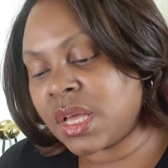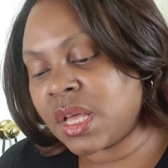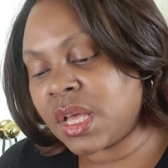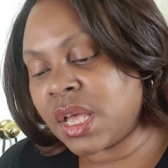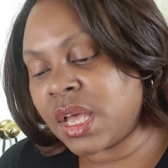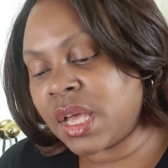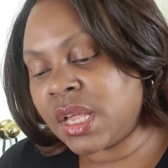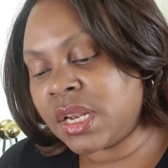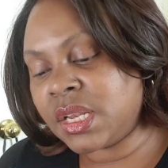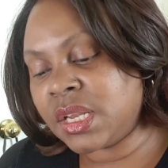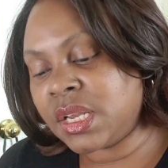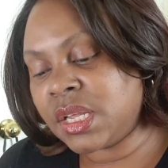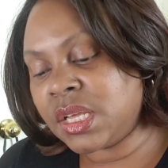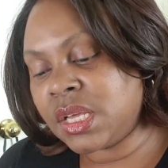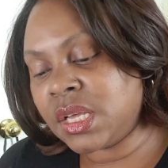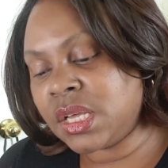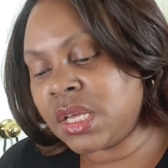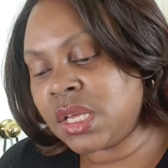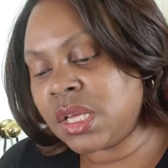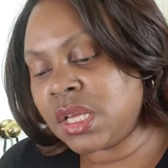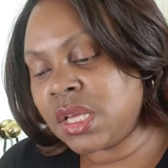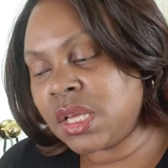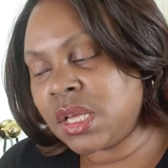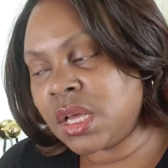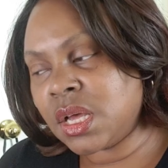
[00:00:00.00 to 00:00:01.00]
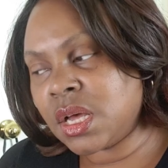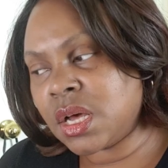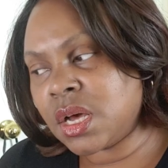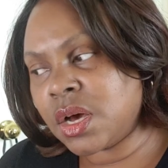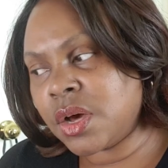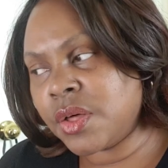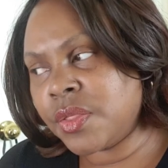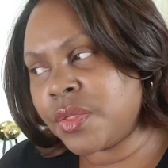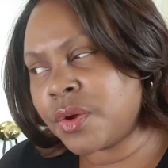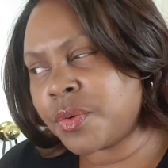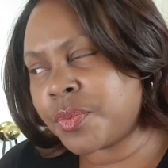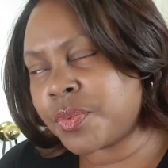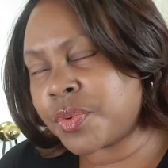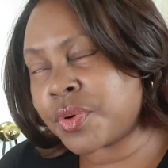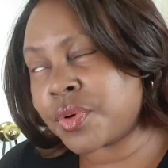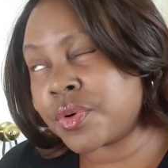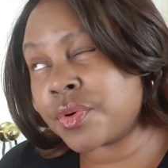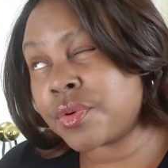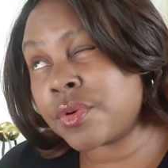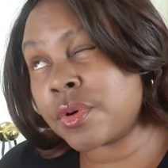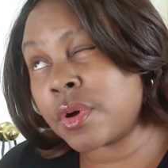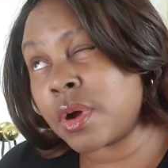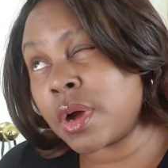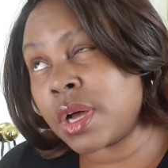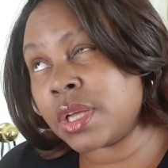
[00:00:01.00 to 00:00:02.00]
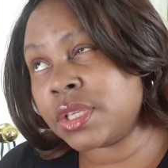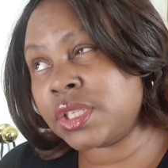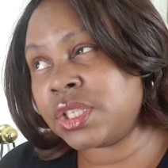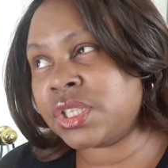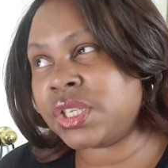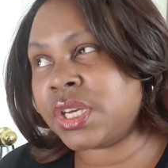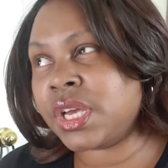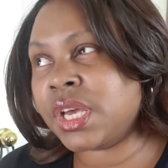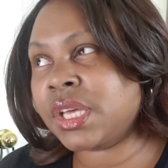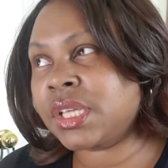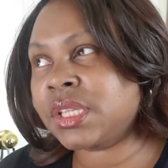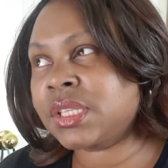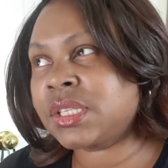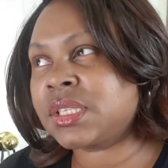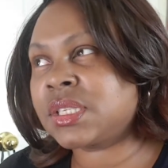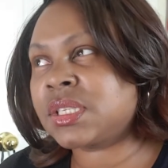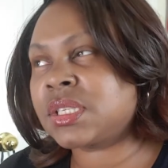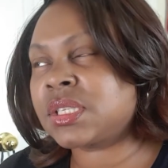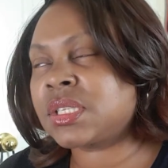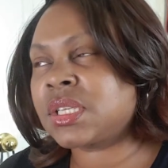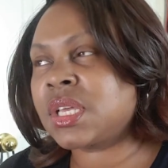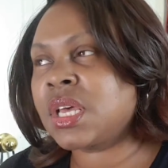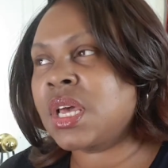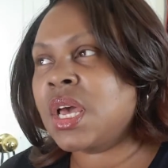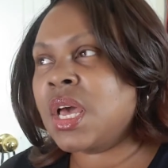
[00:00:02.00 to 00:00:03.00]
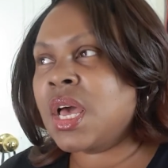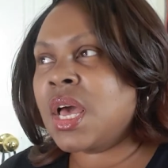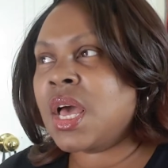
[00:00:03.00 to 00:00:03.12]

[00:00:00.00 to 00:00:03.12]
Any other projects?